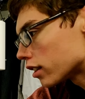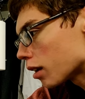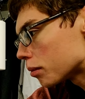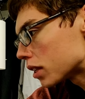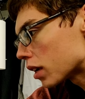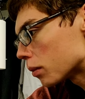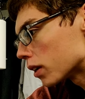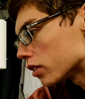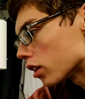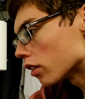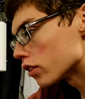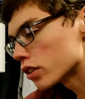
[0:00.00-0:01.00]
type sideways
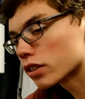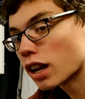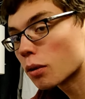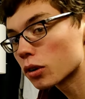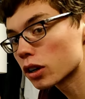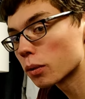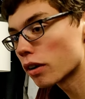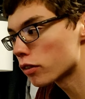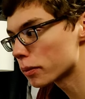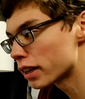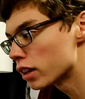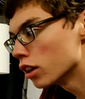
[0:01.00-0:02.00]
at all. This is not working well
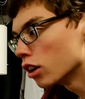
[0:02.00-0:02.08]
for me.